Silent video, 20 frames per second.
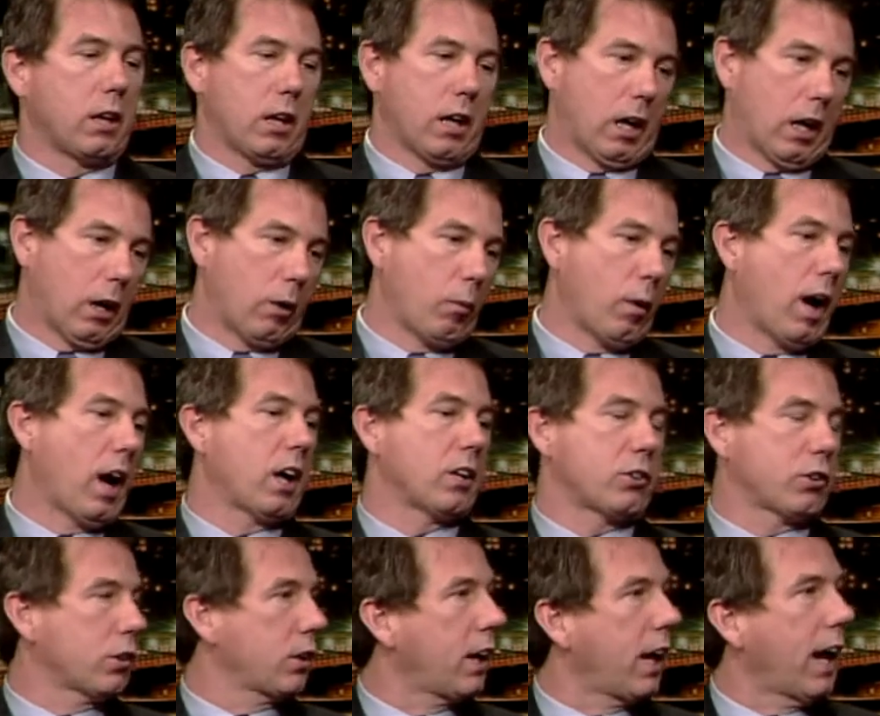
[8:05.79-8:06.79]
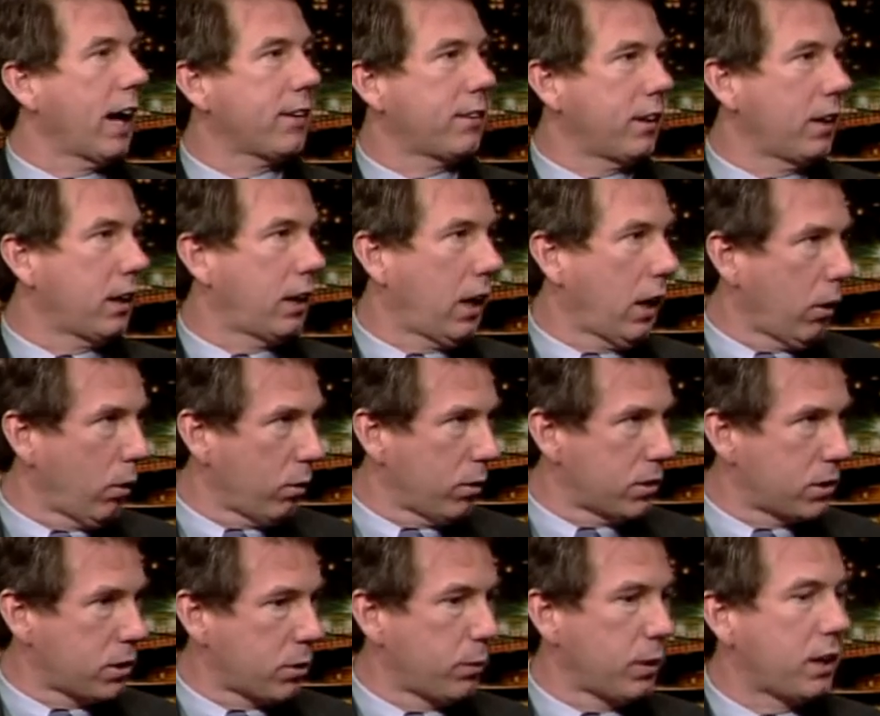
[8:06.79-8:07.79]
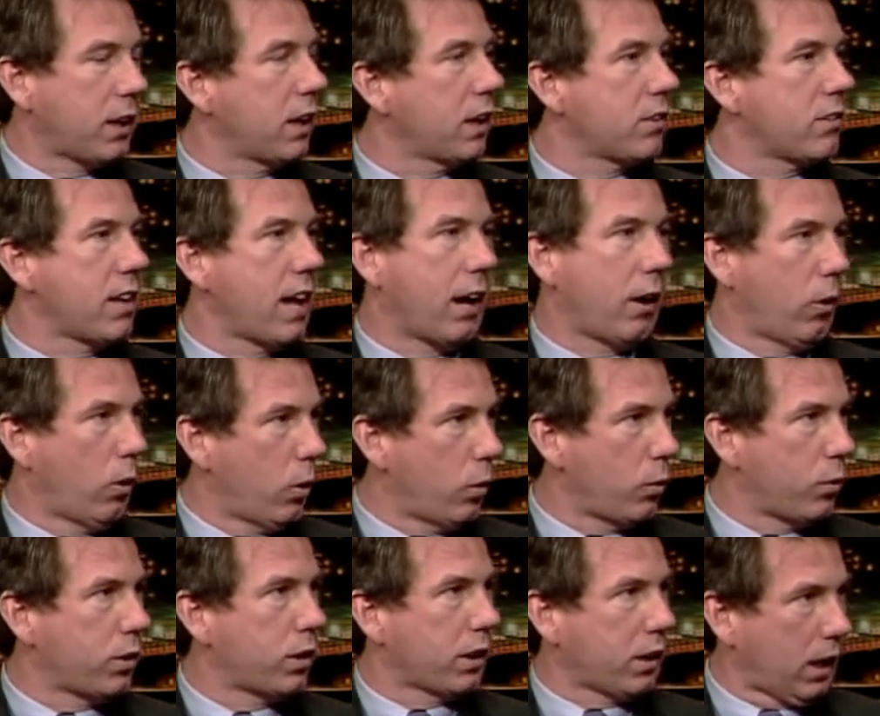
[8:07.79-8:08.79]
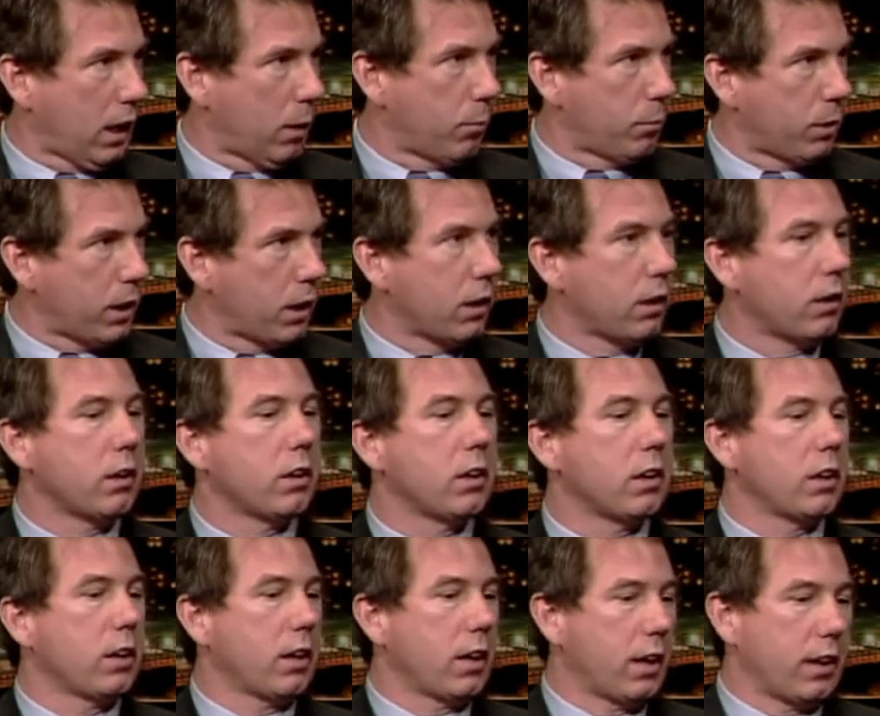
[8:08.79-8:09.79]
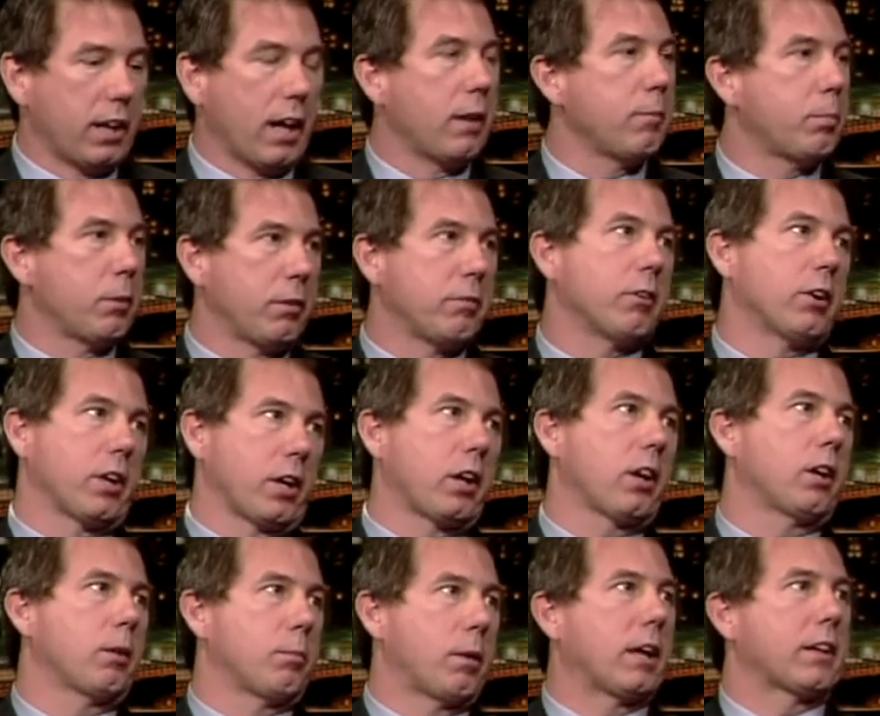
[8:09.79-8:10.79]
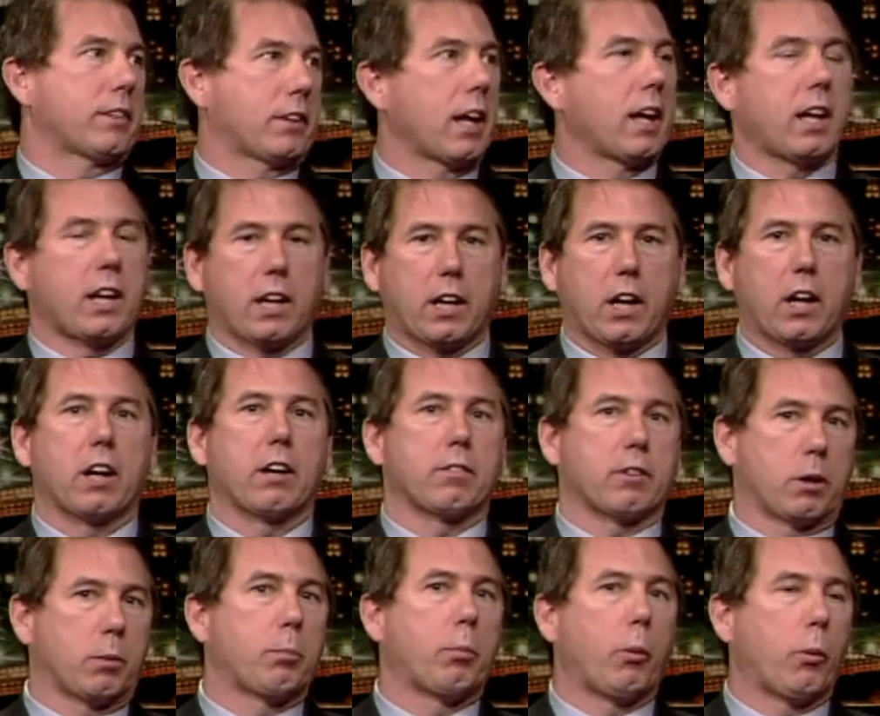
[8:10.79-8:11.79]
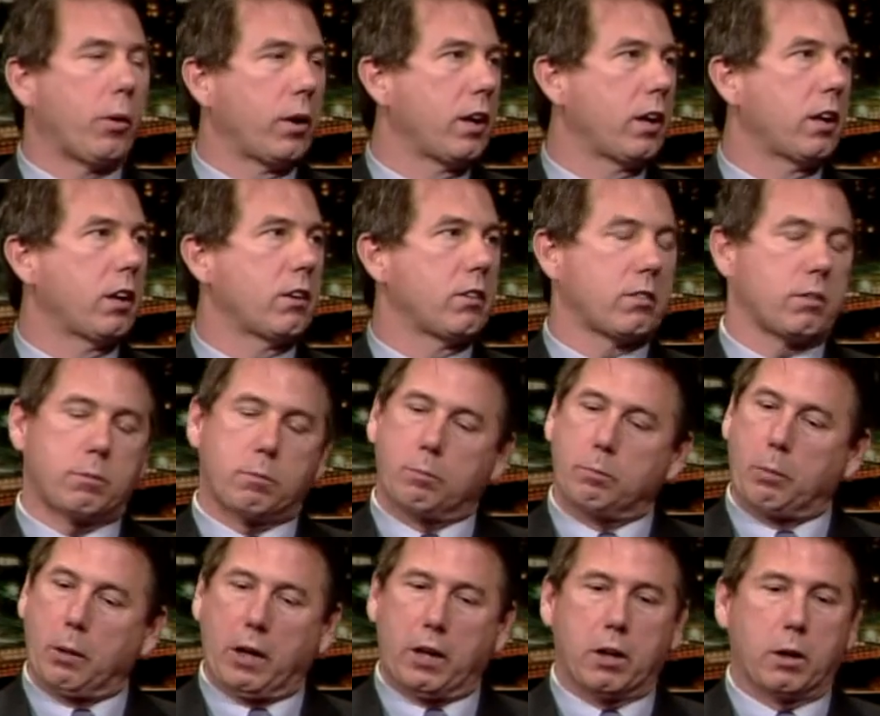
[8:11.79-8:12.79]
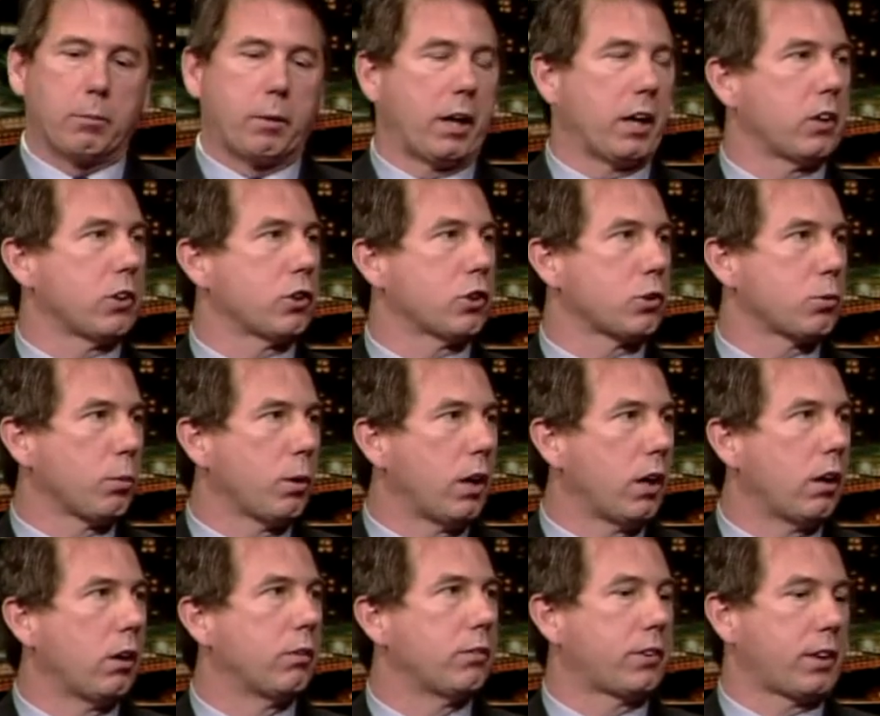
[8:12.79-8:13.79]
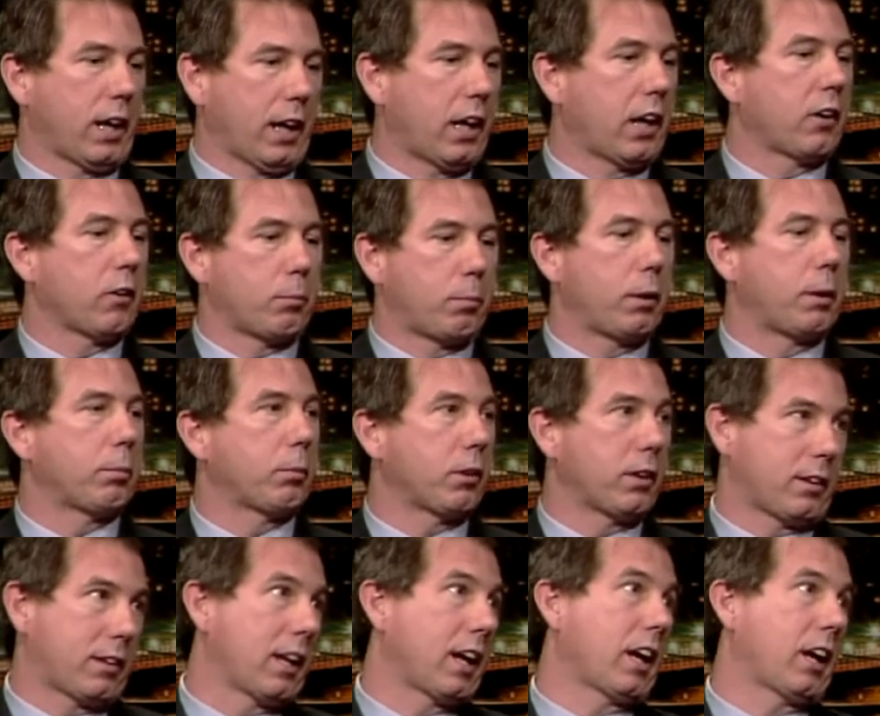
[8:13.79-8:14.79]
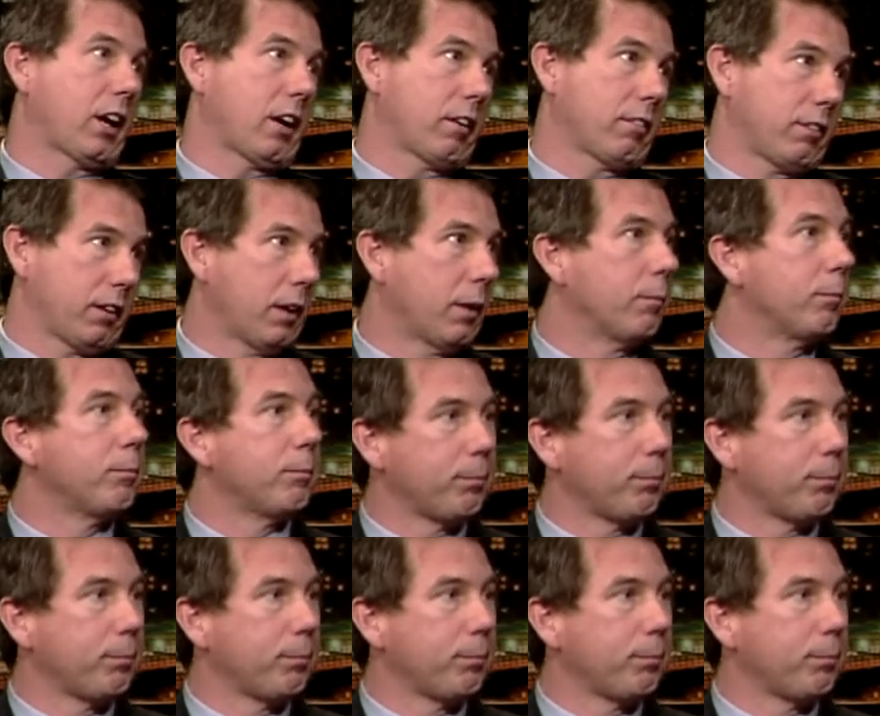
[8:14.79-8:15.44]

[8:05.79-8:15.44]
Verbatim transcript: Uh, Roger, Kathy, and Carol, his three kids now own mm the company, and they've been very good about taking care of our employees, paying our managers well, and take care of people that take care of them.